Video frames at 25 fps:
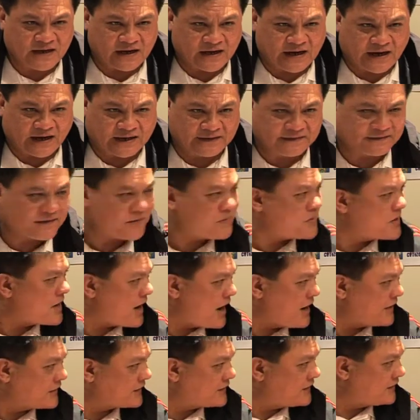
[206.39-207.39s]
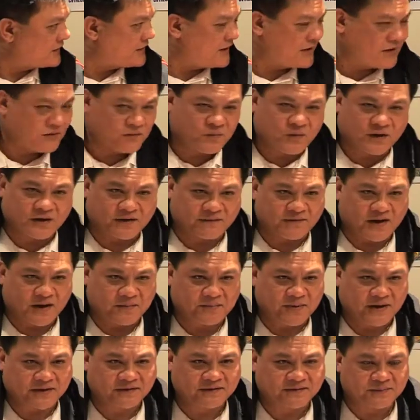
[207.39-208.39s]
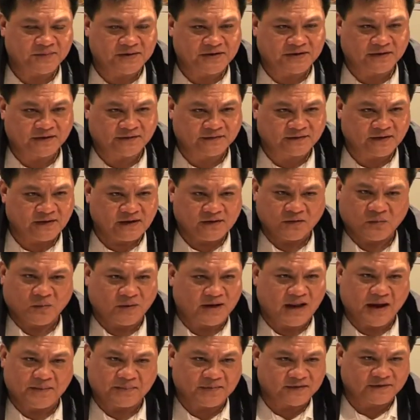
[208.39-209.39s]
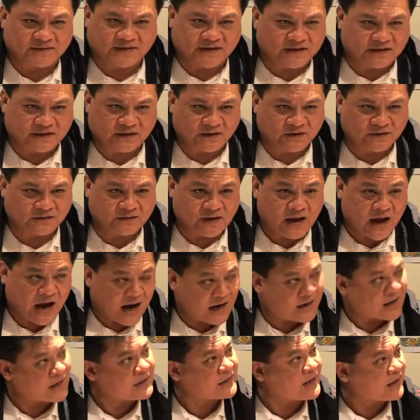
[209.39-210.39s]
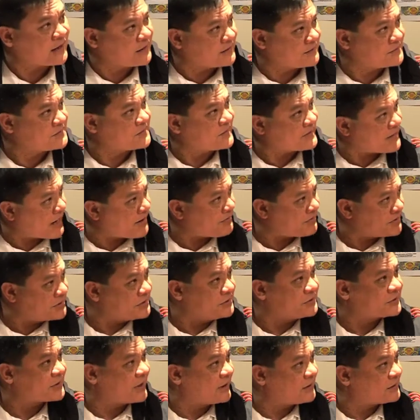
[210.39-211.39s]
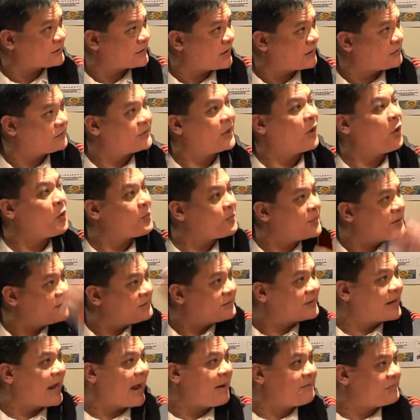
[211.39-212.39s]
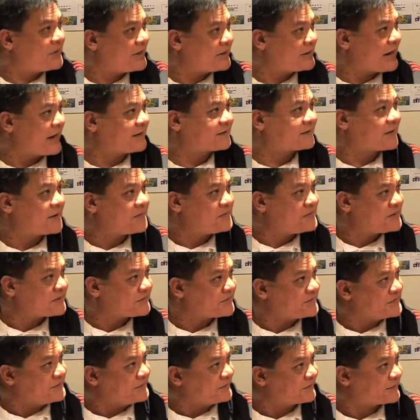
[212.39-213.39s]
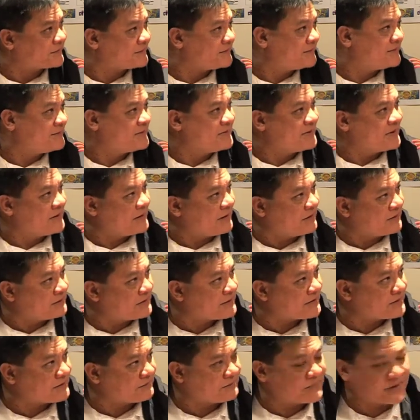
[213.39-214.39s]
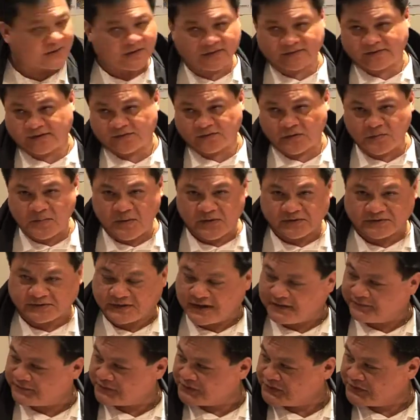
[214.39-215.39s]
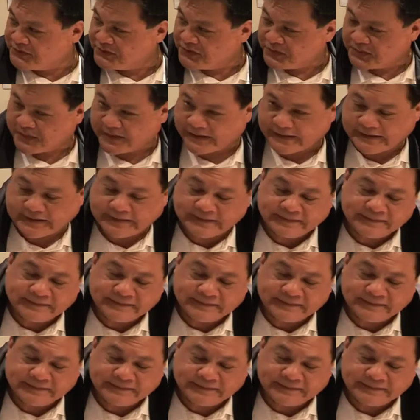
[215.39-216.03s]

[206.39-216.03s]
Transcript: And someone asked just now in one of our panel speakers, what happens if close? I can tell you what happened in Chinatown. They opened gambling establishments, all right? Because there's no more chef to do the work.